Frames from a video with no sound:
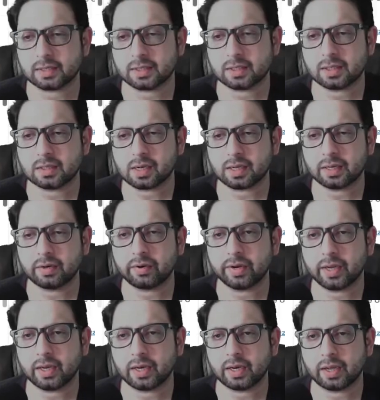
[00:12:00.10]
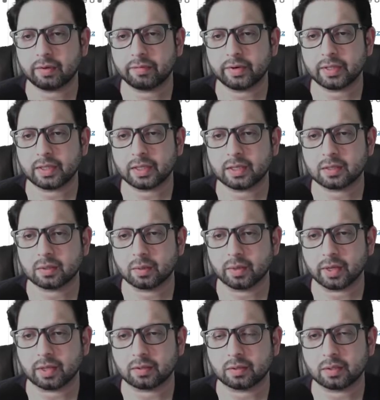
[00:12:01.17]
this is like green, everything is
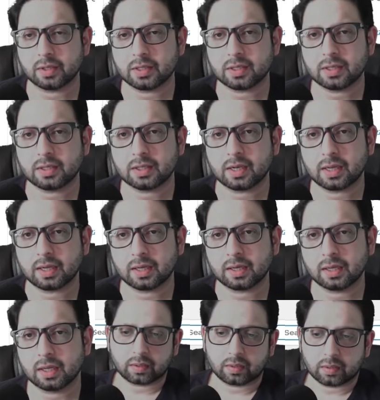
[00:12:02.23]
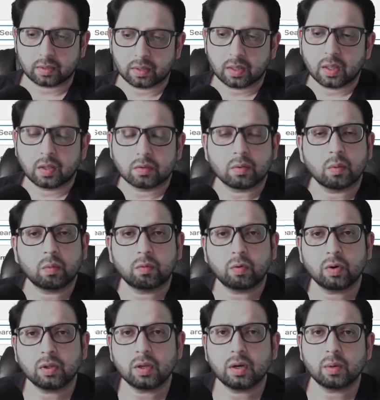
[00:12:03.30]
okay. So this is like, so
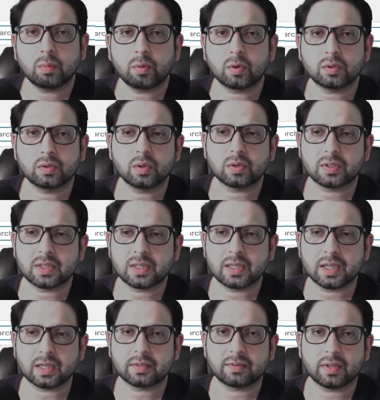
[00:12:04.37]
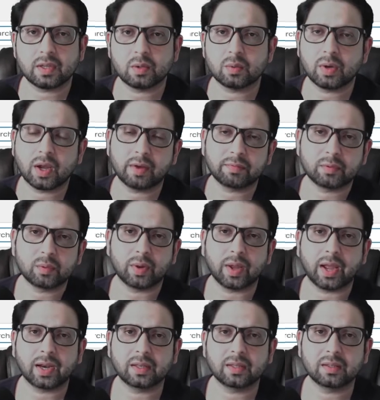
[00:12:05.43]
for the robot.txt you have to
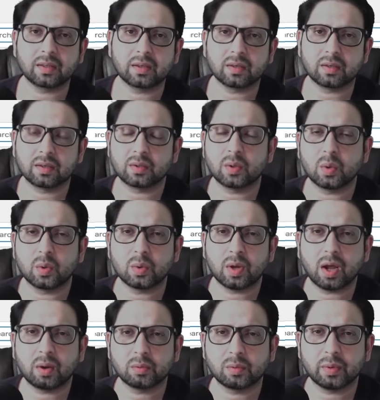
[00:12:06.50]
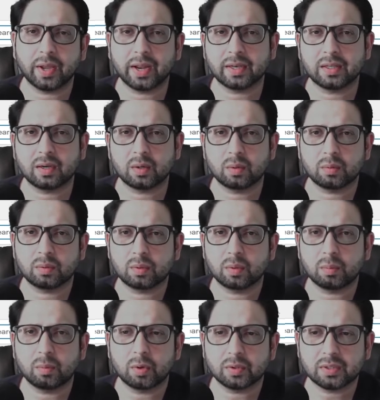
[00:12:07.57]
know how to add the
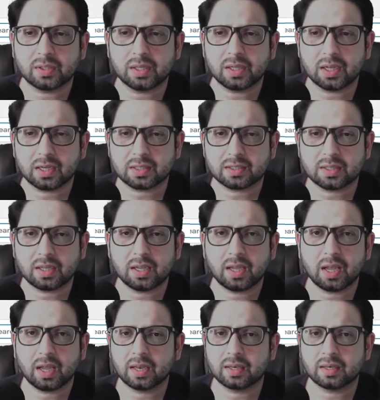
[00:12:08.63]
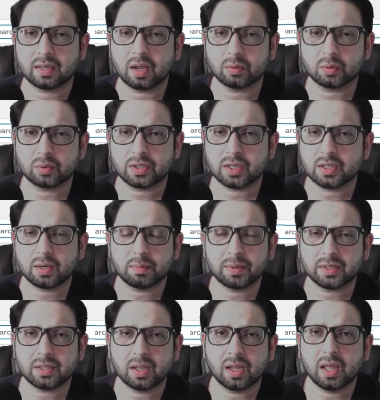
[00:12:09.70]
robot.txt and how to change it.
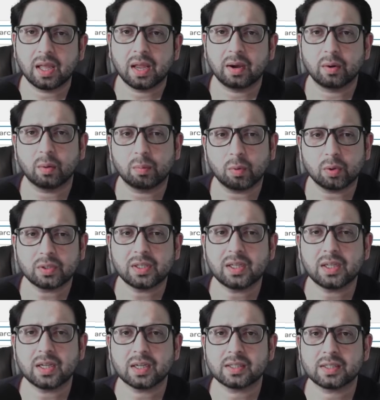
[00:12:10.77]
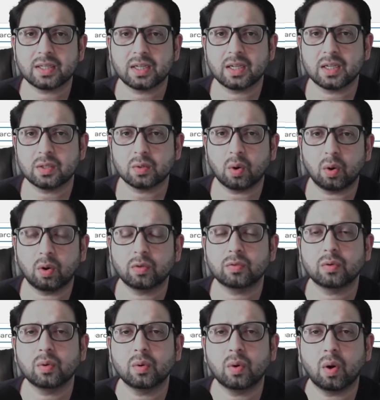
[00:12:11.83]
But robot.txt is
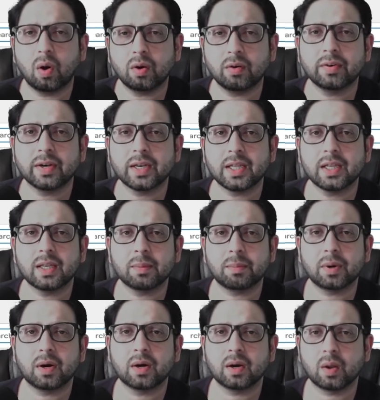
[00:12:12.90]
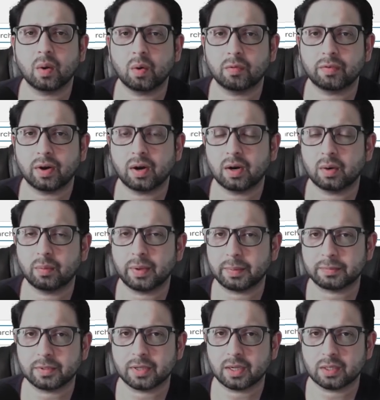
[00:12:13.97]
also already the part of our
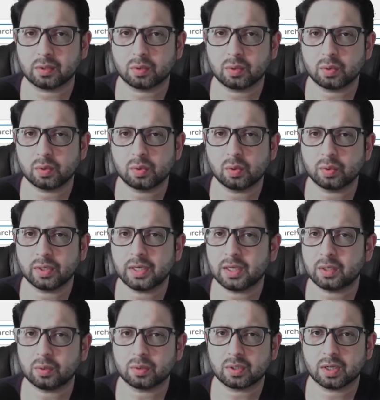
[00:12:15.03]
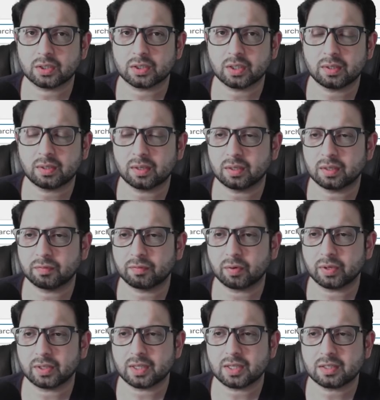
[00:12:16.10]
website, so you don't need to touch it. For
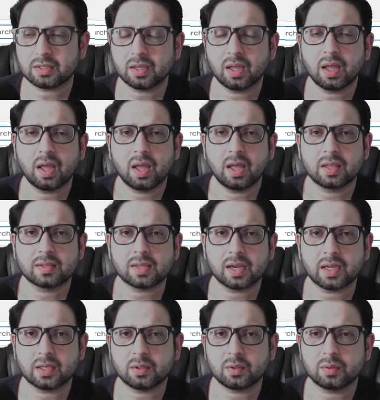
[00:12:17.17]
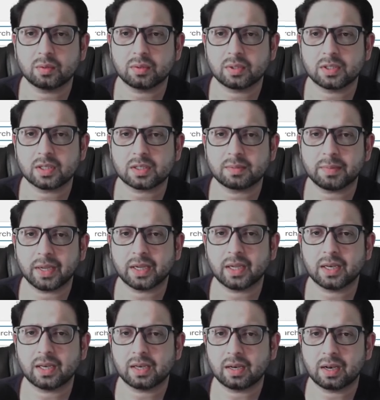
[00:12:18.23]
this site, you just make
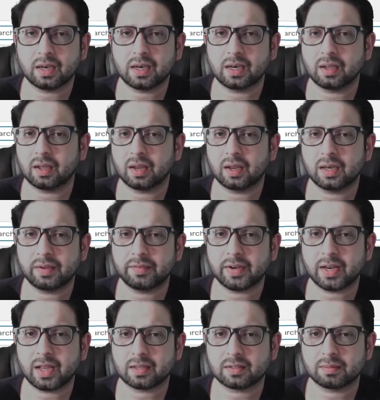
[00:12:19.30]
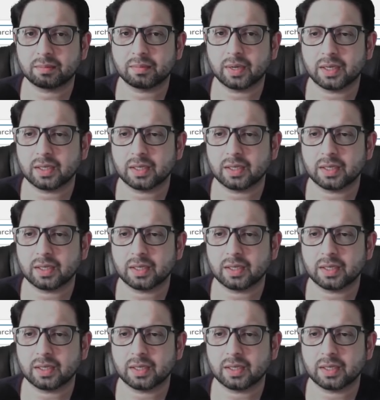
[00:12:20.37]
it leave it as by